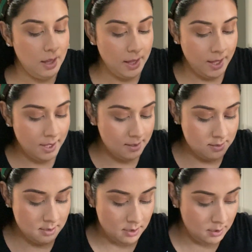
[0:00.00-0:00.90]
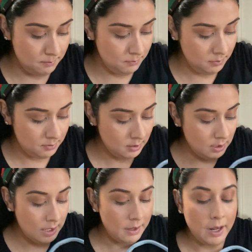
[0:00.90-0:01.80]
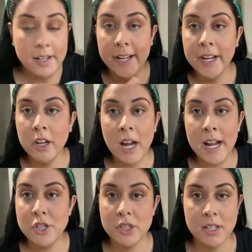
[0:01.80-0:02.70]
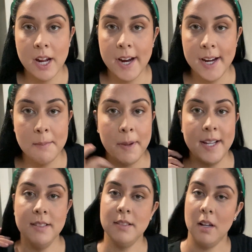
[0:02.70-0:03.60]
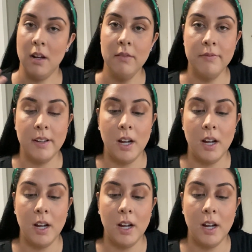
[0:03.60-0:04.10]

And here I just carried my stuff.